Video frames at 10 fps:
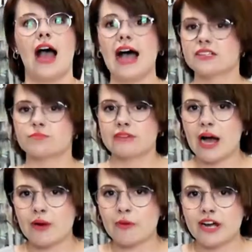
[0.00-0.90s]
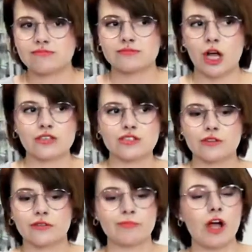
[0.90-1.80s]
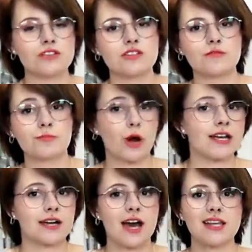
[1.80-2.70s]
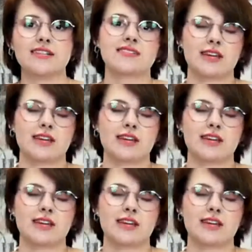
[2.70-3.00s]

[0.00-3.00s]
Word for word: and now I'm wearing lots and lots of bright colours.